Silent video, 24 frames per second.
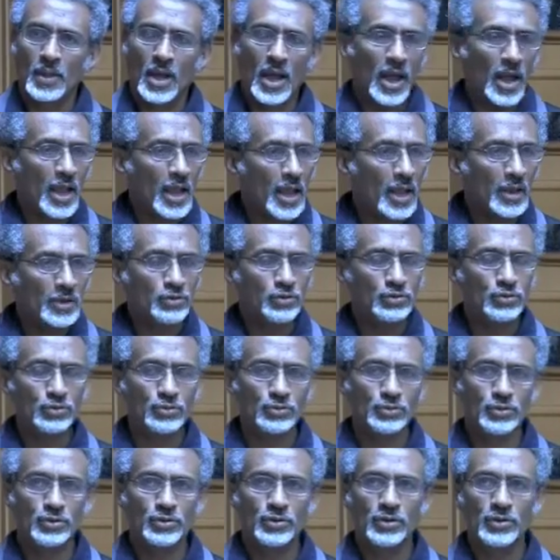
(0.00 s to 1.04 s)
I had
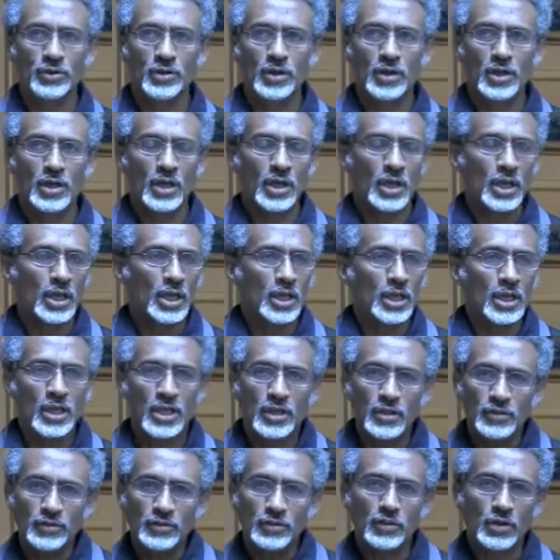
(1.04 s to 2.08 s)
shoes.
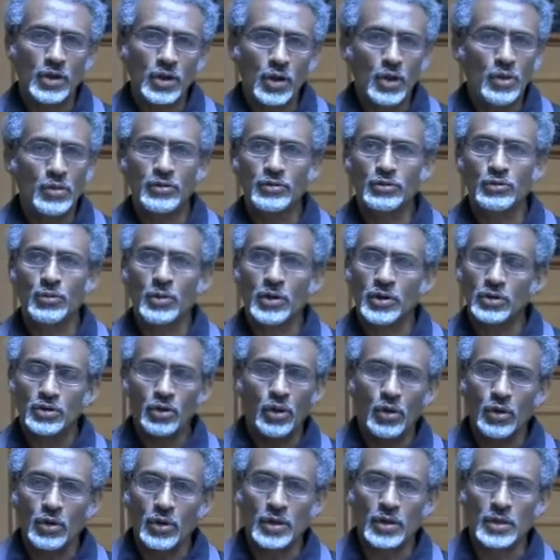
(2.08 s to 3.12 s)
His clothes were
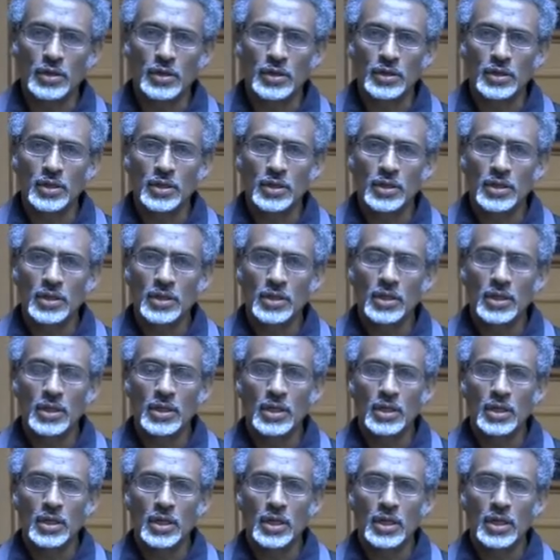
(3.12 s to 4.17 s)
torn,
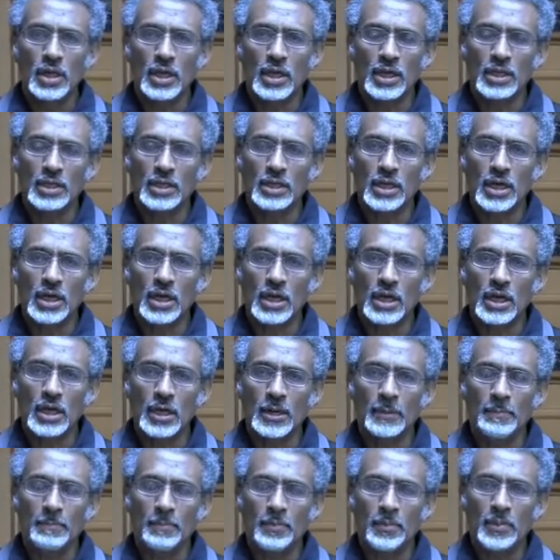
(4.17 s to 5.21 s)
and
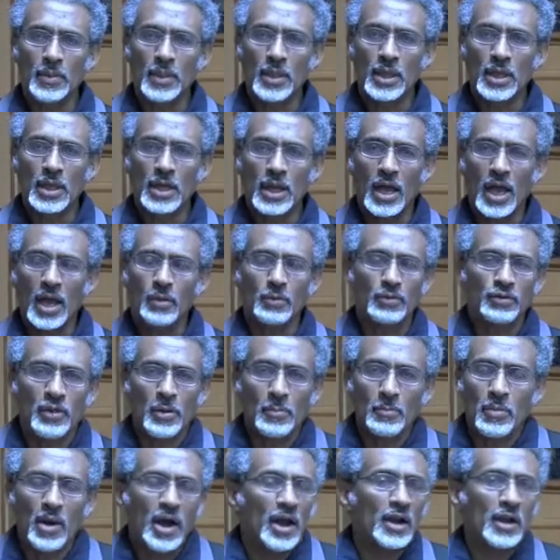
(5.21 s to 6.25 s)
I was
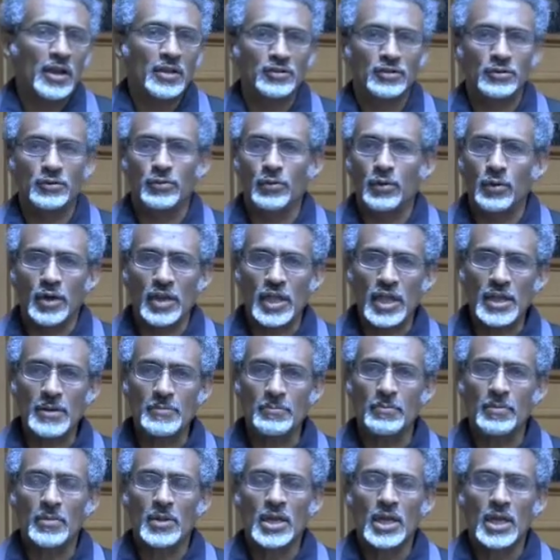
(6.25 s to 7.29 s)
embarrassed for
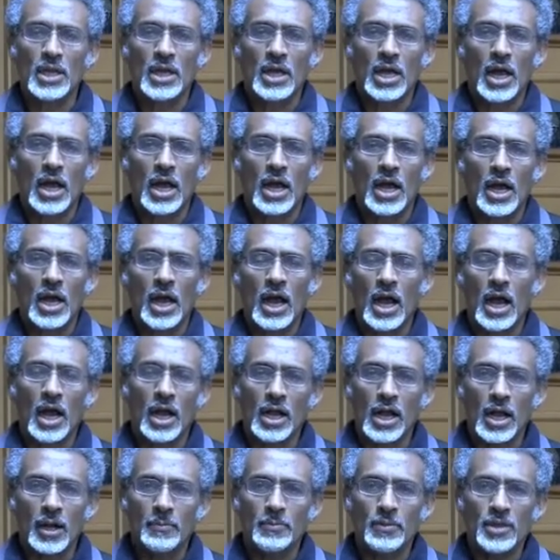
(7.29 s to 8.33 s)
him. How
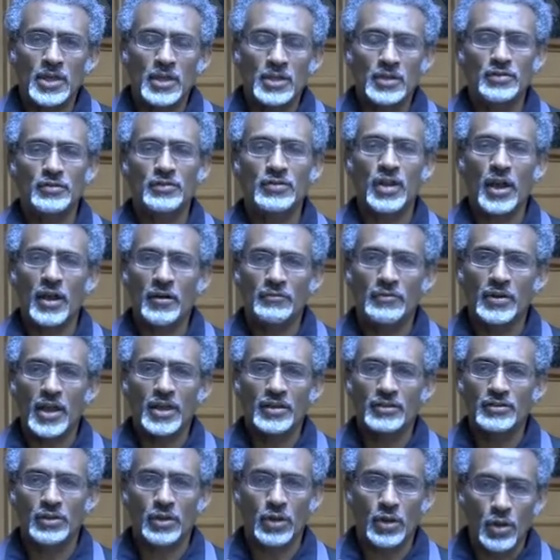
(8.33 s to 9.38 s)
come he doesn't have
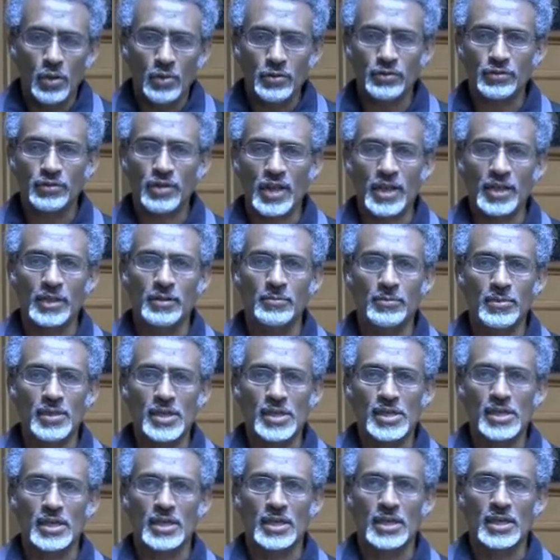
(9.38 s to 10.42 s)
nice clothes like me?